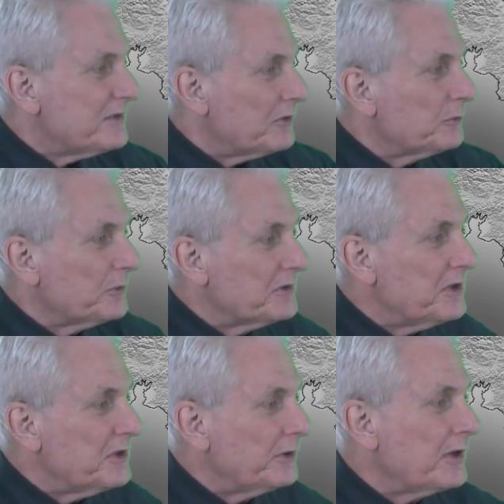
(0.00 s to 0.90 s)

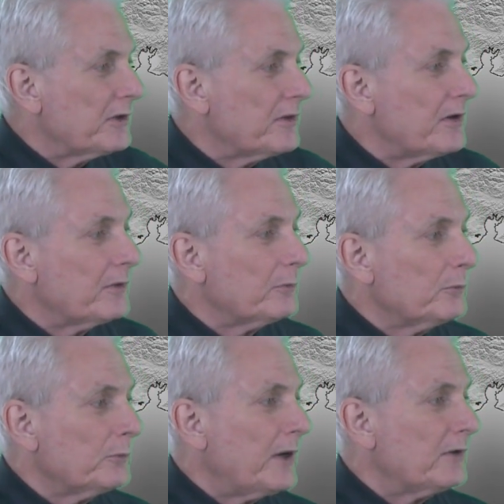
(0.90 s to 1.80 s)
Central interior there
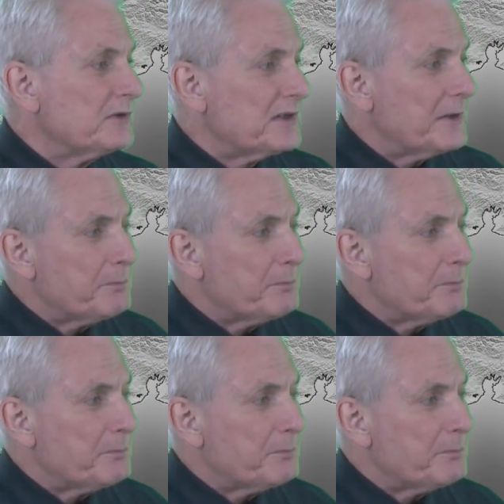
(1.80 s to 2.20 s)
around